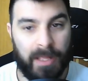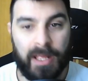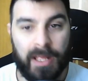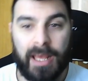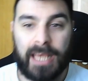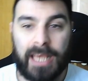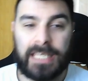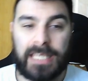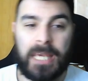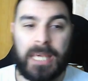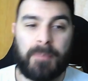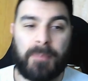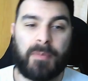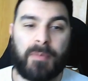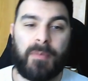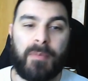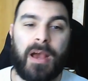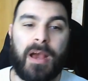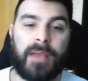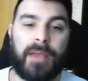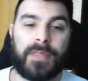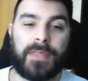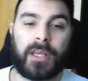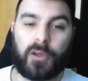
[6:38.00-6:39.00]
And keep in
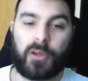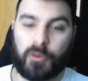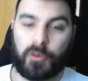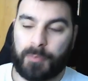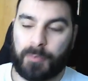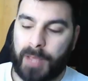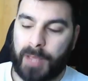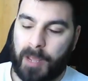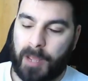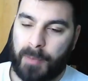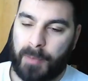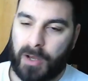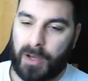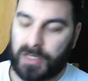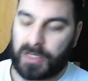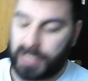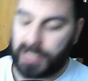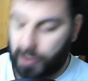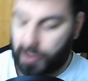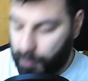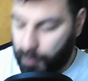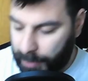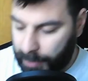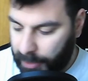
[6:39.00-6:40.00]
mind that good
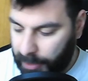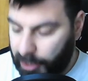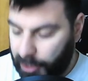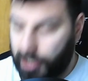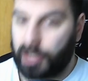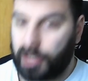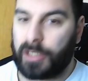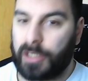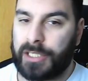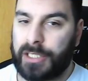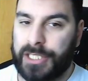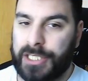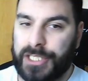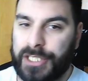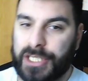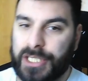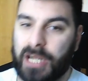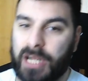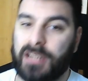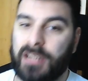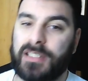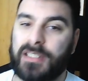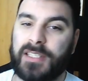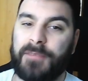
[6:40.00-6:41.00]
mailboxes with good
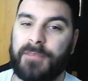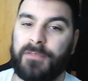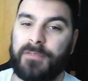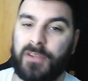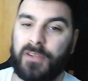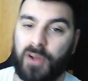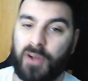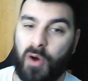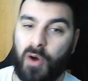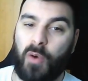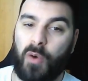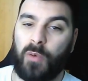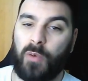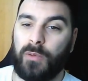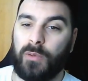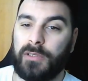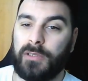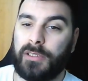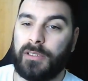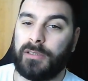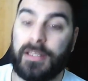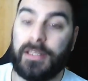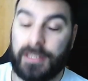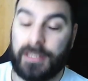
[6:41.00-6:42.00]
chunks of
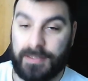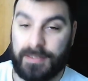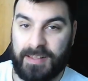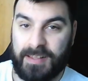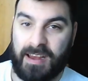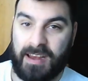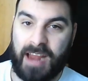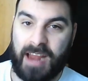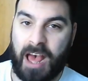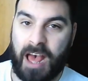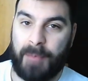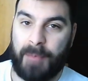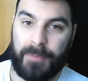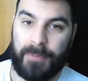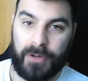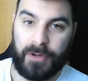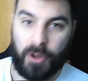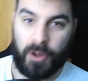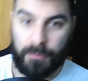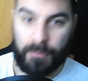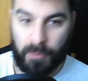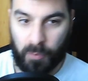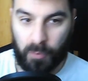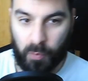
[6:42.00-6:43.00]
gold does not happen
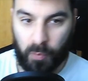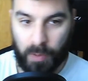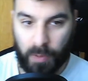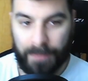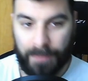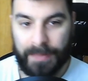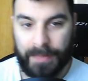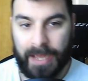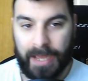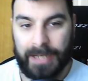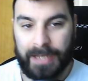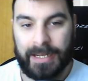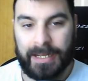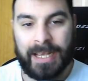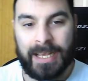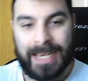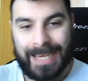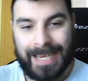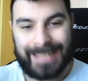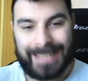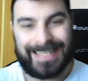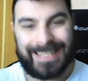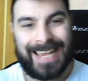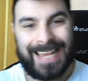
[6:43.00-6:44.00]
over one night.
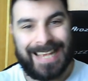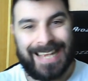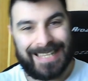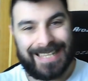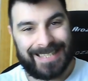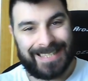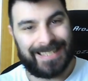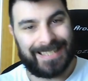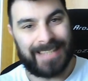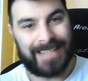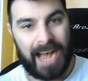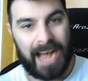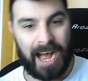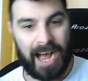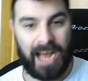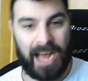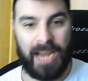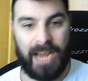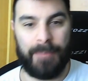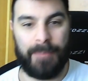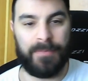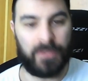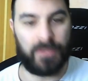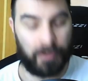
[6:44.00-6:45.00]
It takes
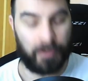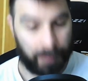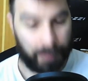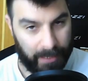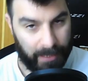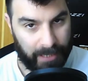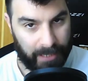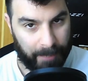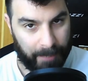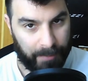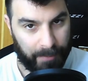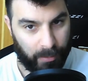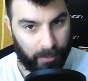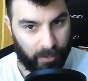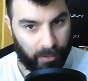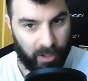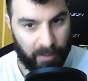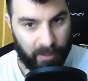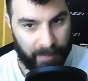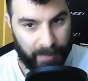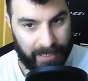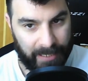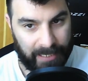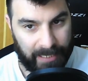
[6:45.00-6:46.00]
time to build up your
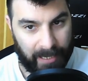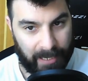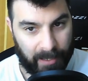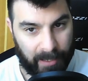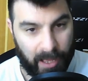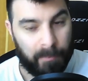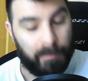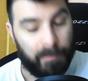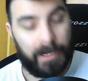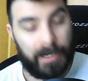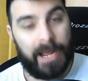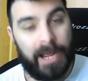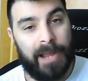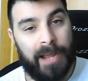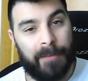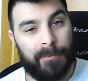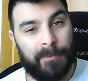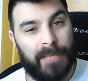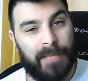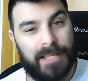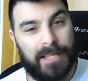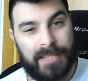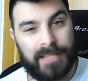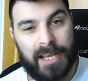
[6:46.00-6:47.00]
gold making. But hey,
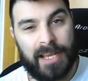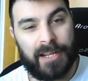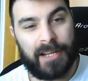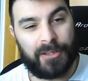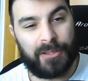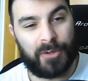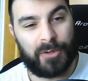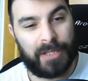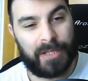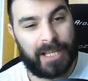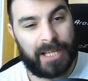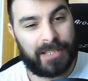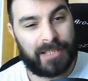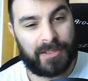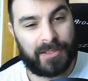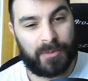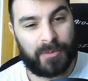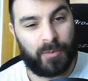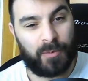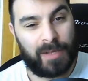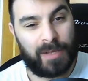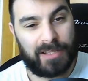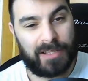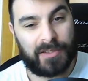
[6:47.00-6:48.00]
let's get into the next
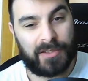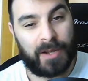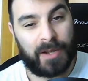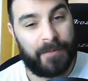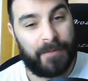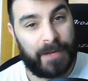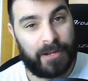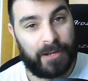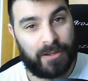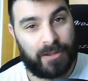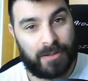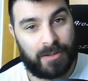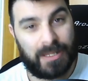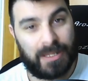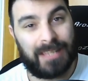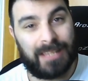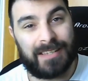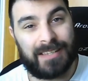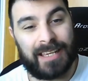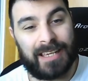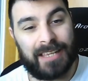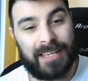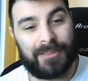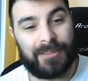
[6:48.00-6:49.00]
one so the video
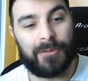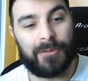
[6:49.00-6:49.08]
doesn't get too